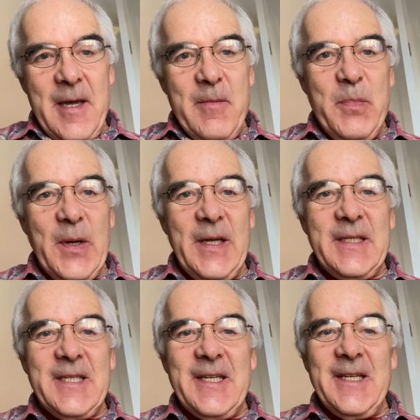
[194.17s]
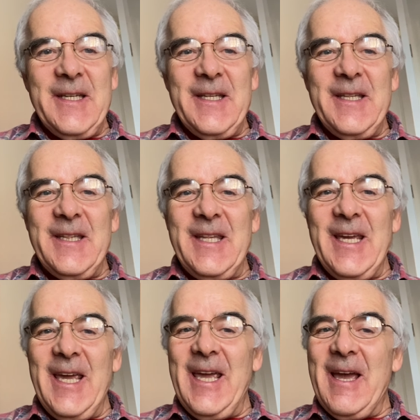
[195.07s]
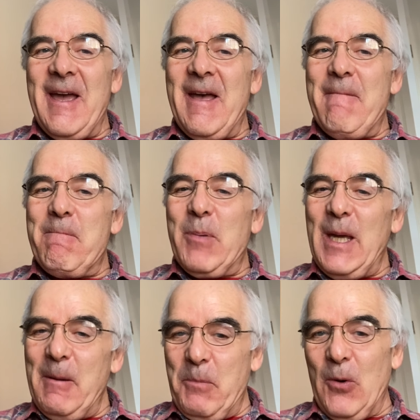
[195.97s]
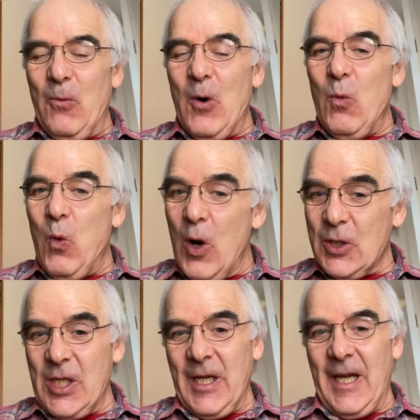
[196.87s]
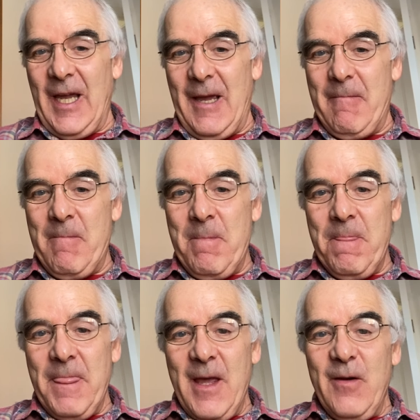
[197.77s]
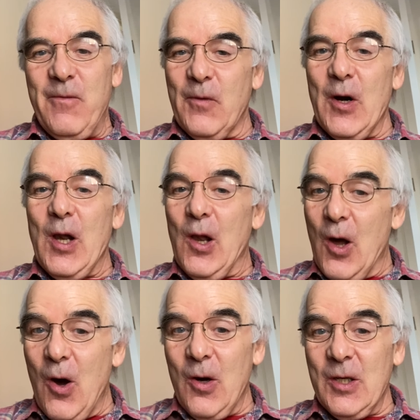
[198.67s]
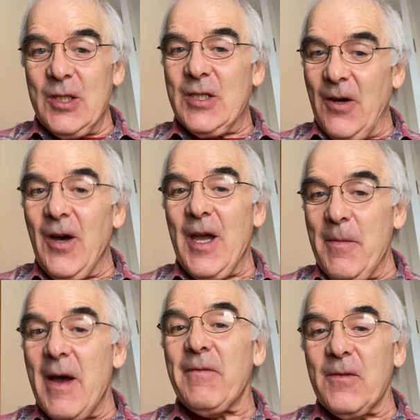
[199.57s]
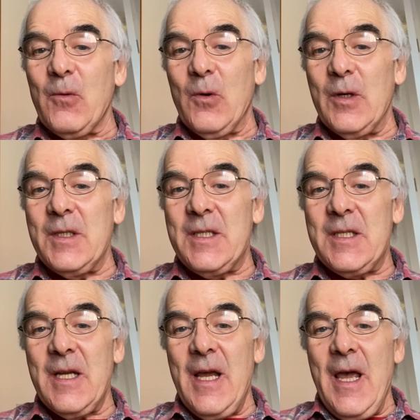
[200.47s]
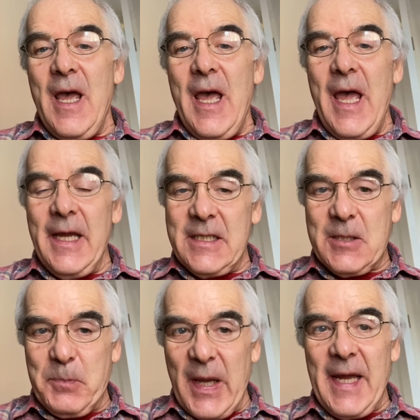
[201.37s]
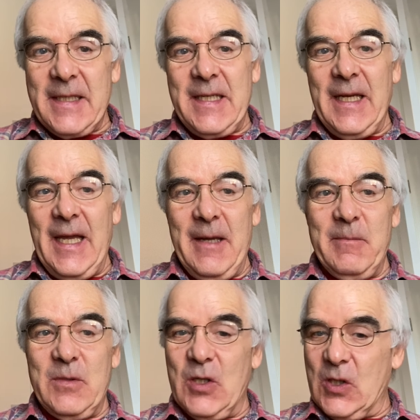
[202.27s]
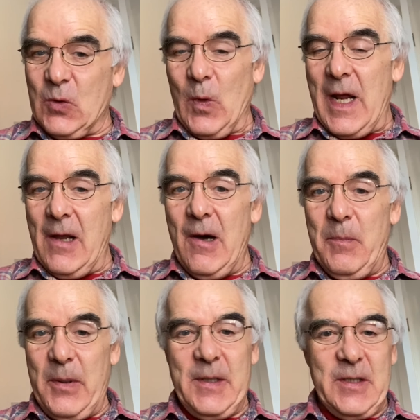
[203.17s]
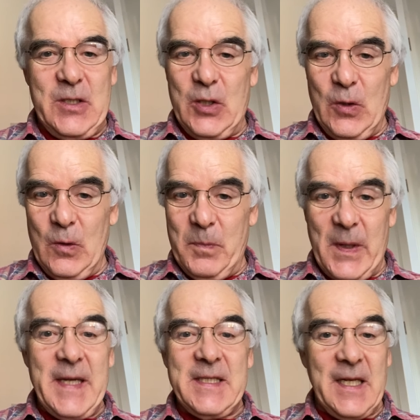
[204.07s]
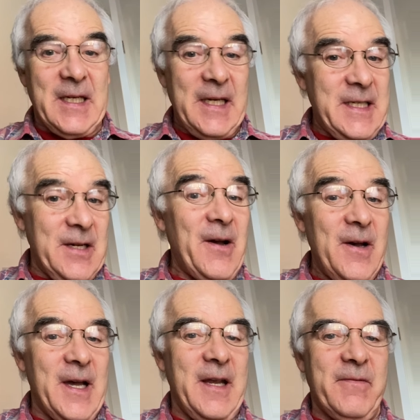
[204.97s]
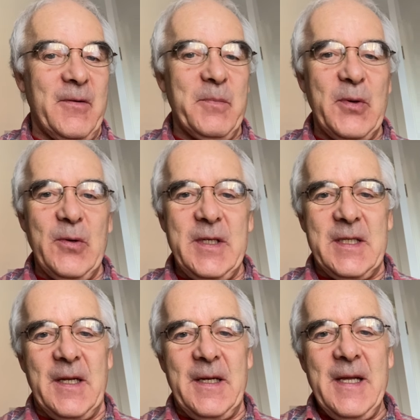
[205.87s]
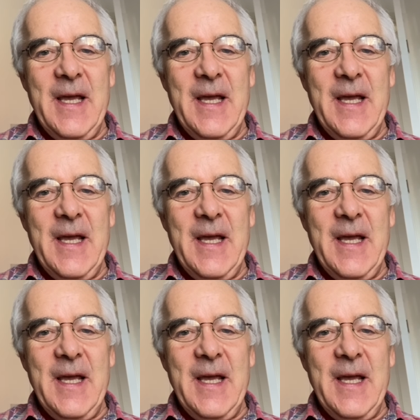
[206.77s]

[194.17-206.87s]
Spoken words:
But the people were watching him for a long time afterwards, expecting him to swell up and to basically die from poison.